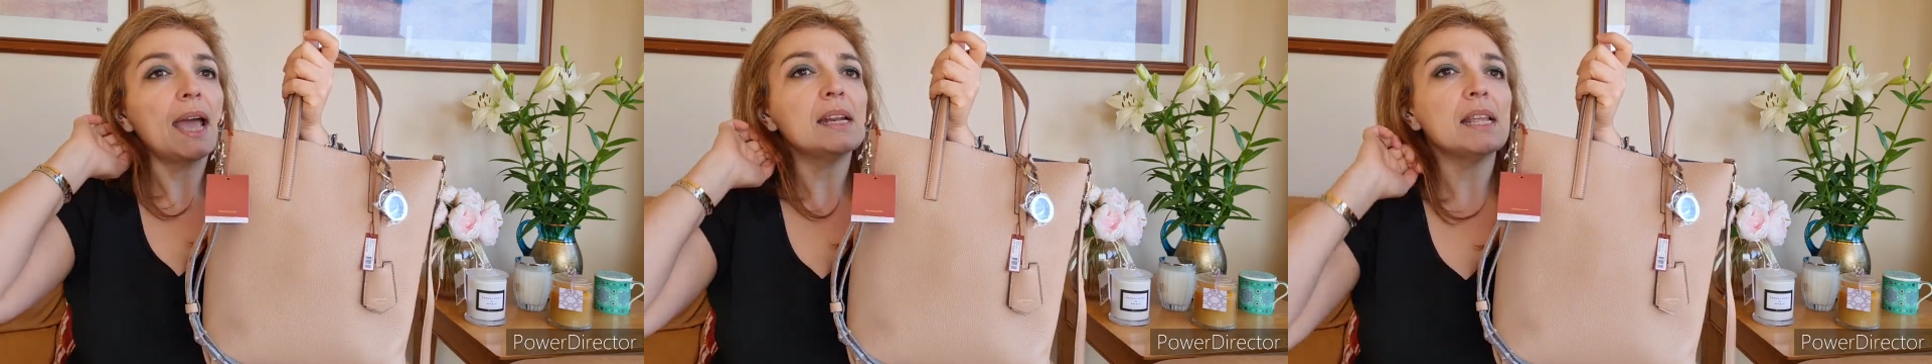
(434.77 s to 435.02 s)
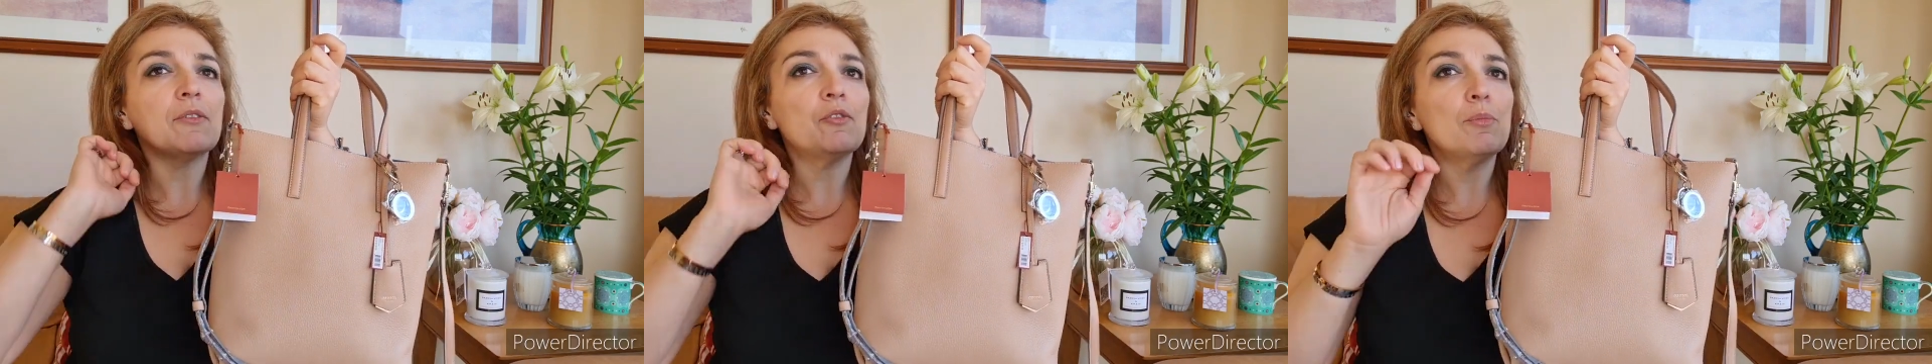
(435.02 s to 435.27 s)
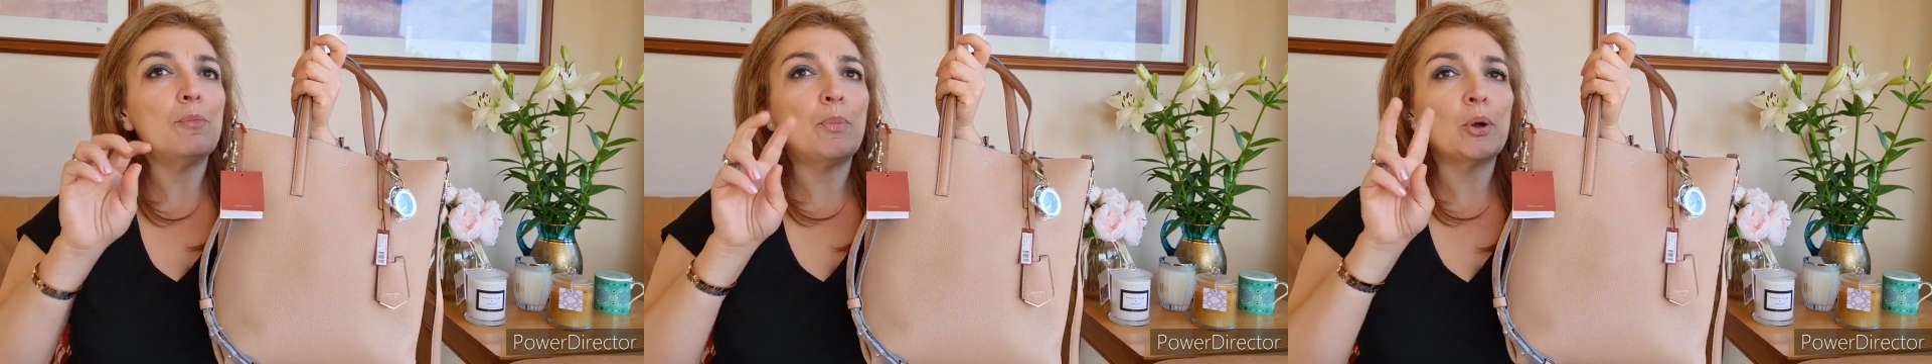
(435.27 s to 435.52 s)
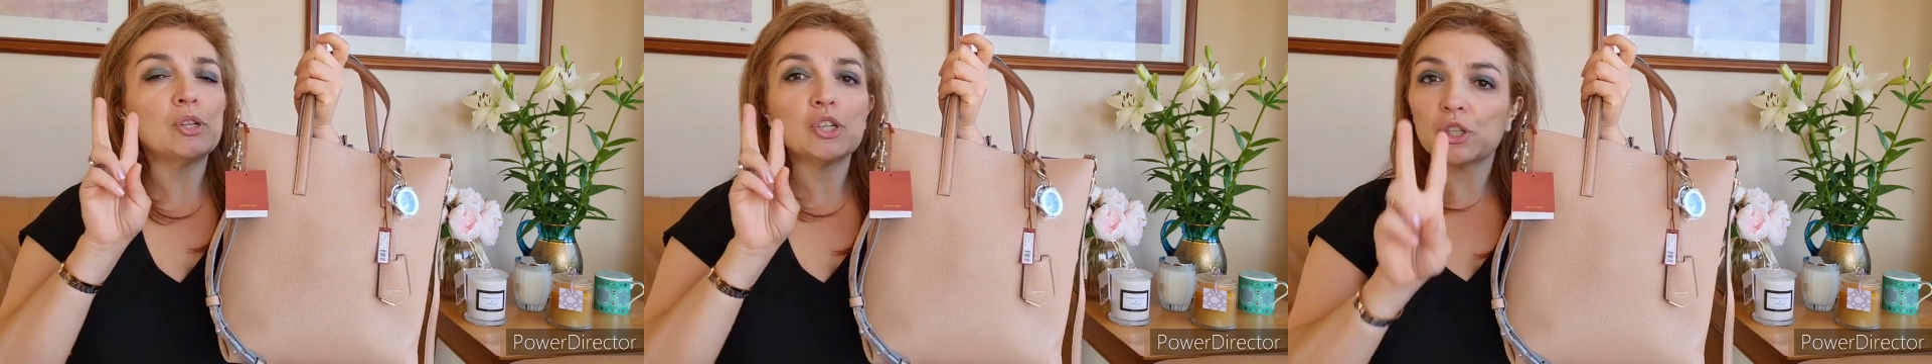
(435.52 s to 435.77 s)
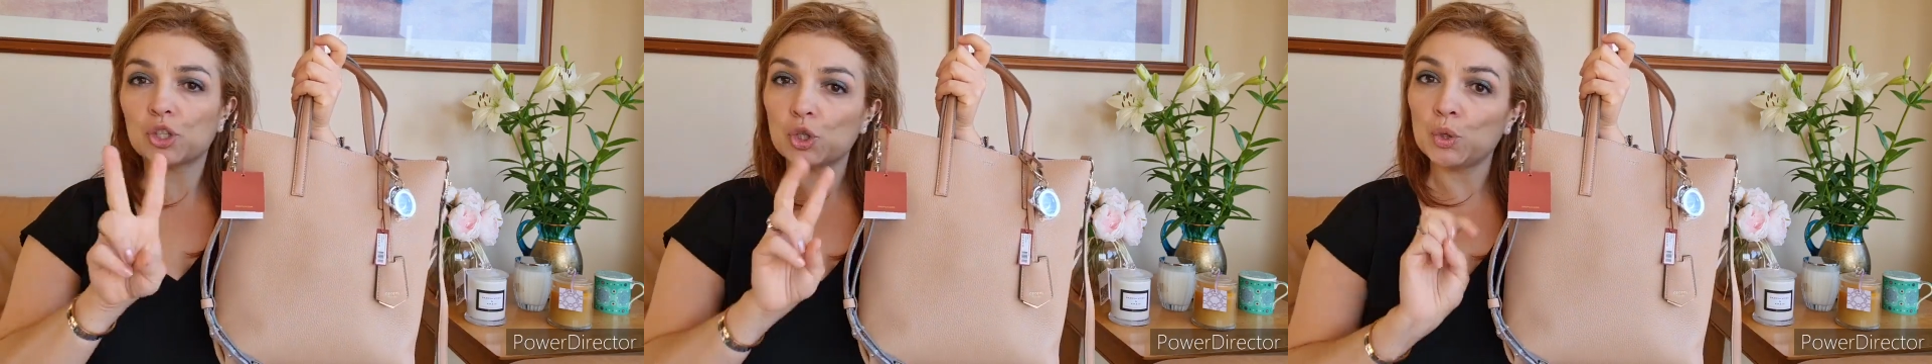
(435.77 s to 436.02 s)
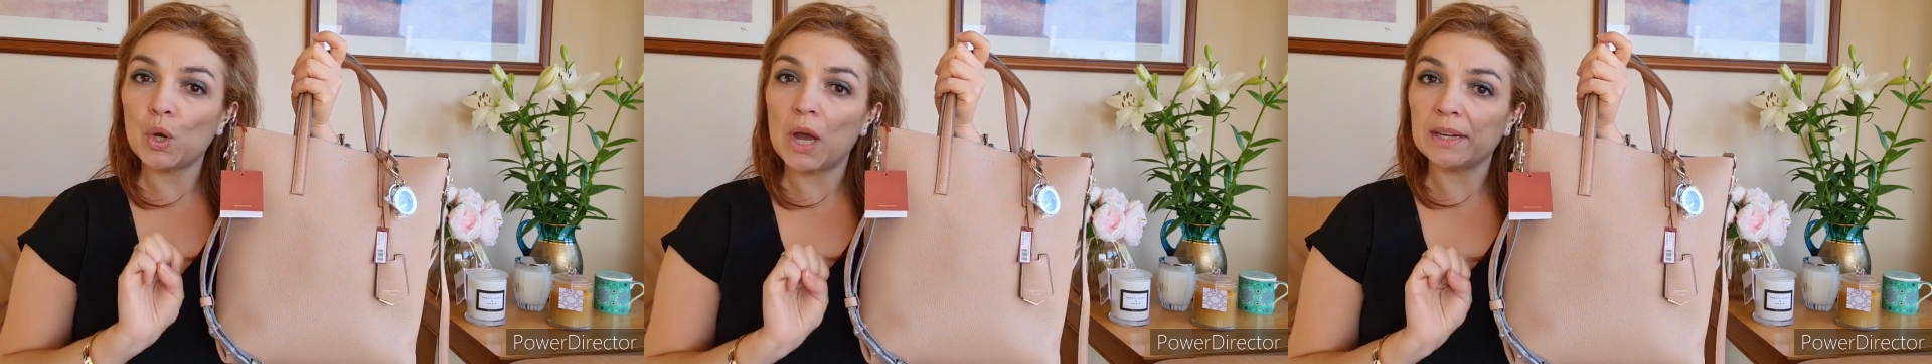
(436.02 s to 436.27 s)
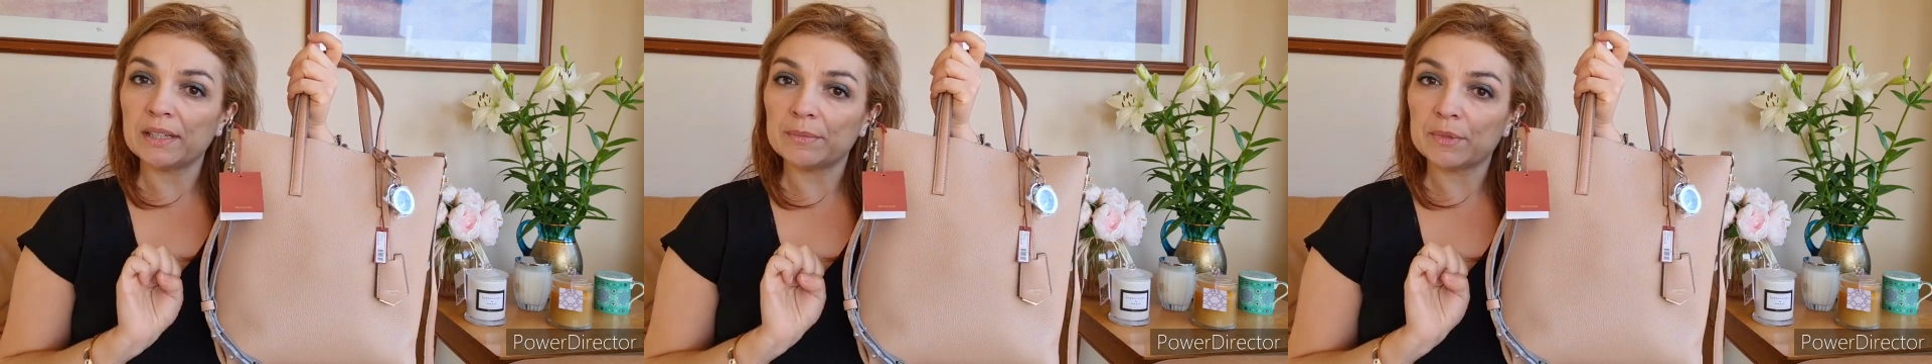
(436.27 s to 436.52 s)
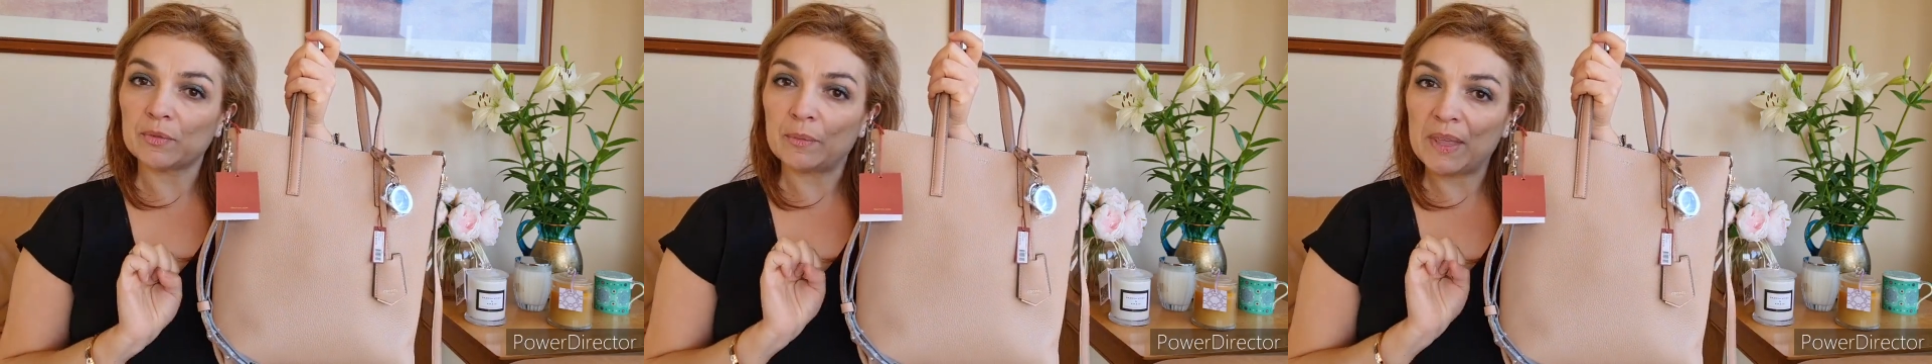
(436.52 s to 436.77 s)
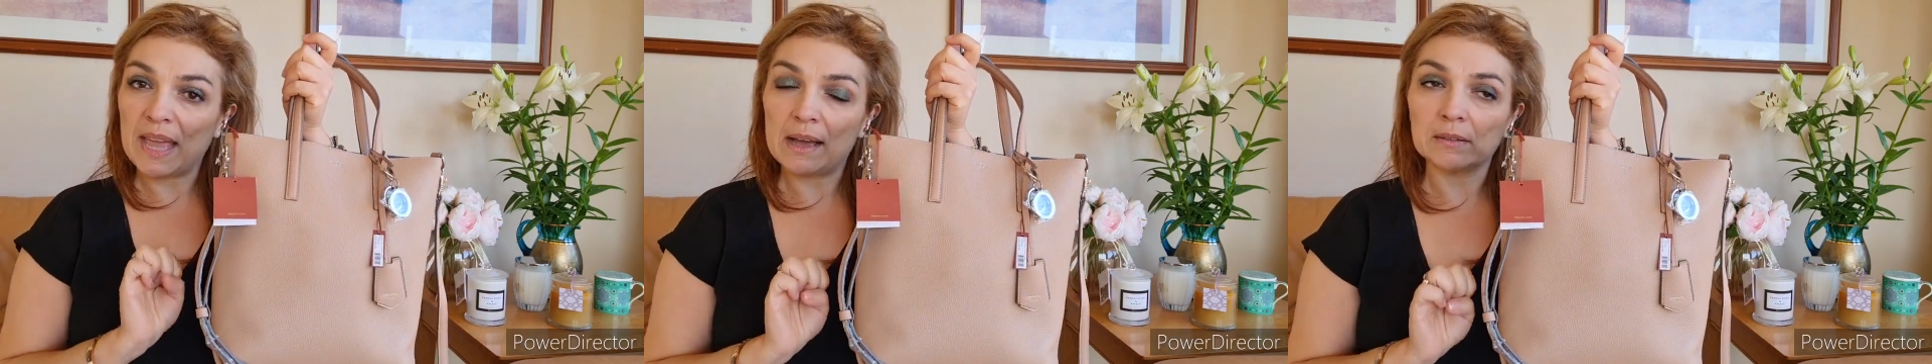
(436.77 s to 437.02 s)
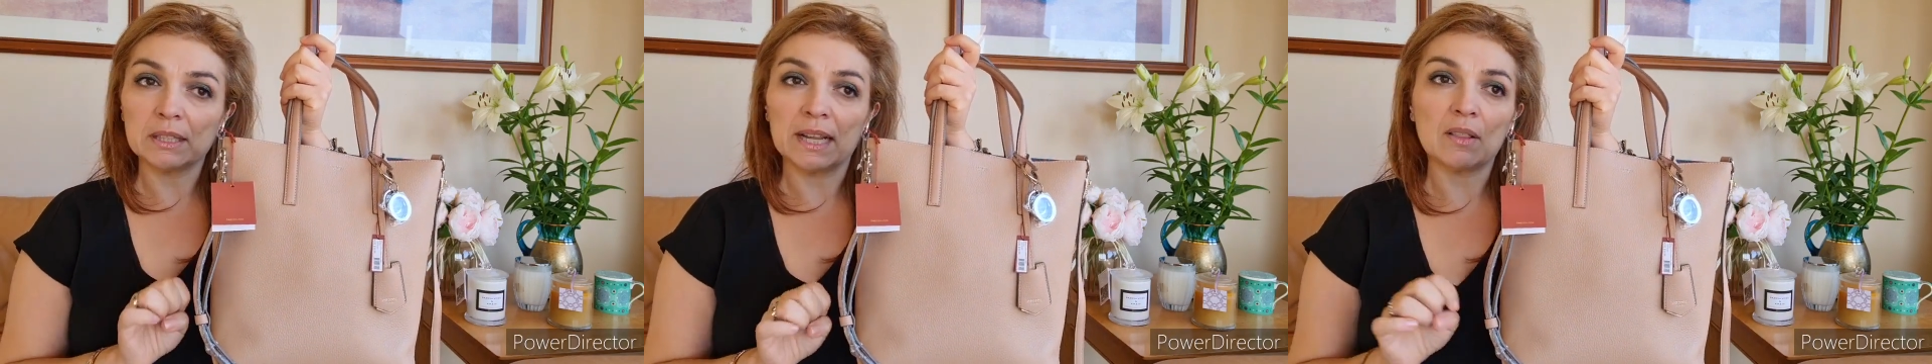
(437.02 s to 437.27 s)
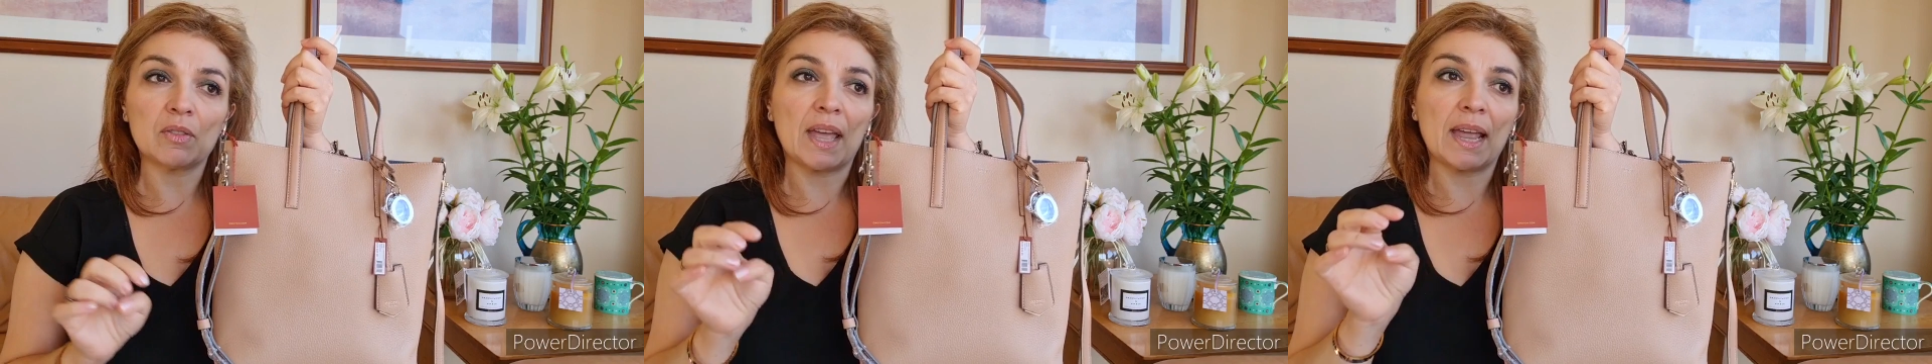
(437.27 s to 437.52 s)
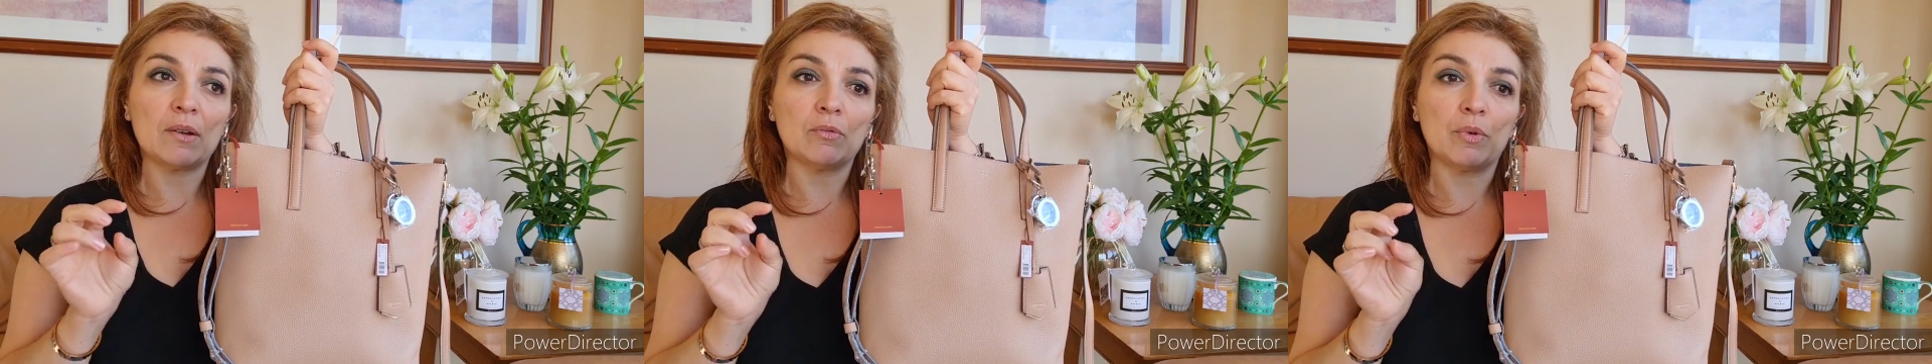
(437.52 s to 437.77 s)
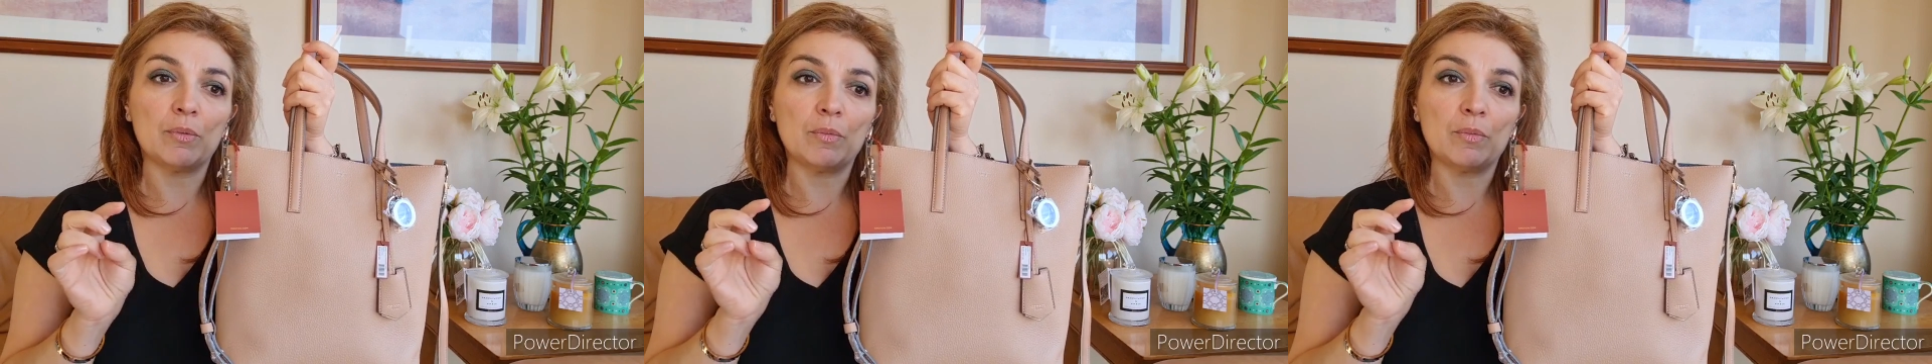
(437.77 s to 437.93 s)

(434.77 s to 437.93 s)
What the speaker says: And if you purchased 2 items from the outlet, they